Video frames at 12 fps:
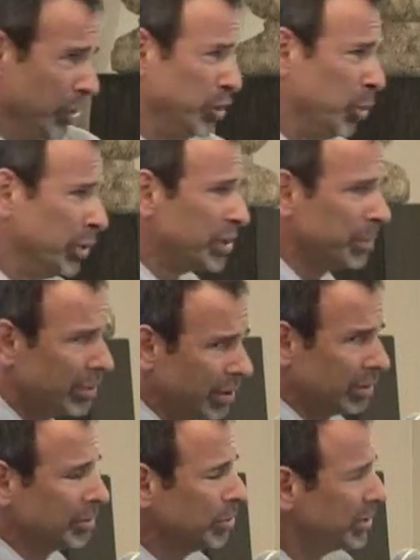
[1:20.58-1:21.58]
to which
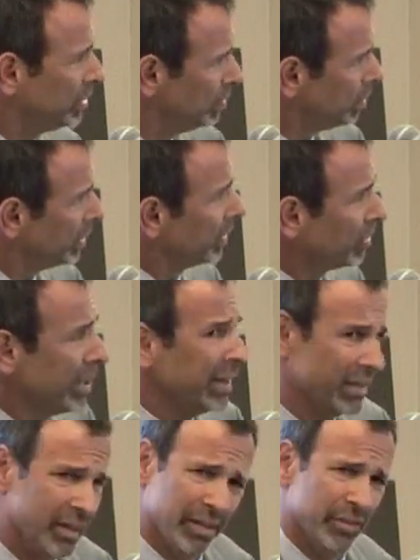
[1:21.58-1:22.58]
he replied,
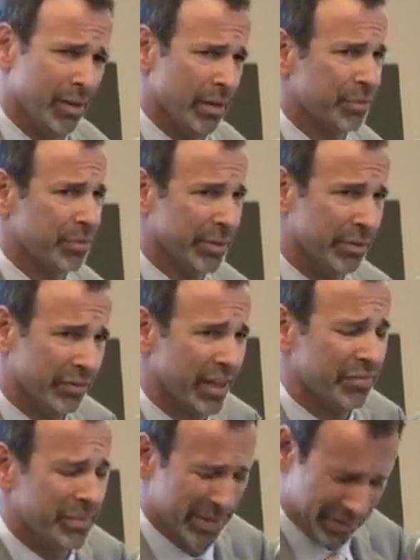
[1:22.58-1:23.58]
great, you have 3 to
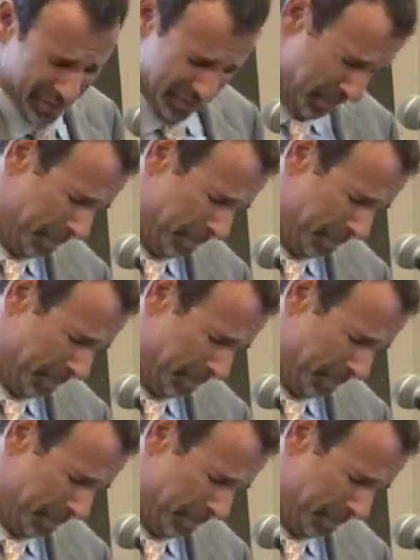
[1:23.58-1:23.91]
5 minutes.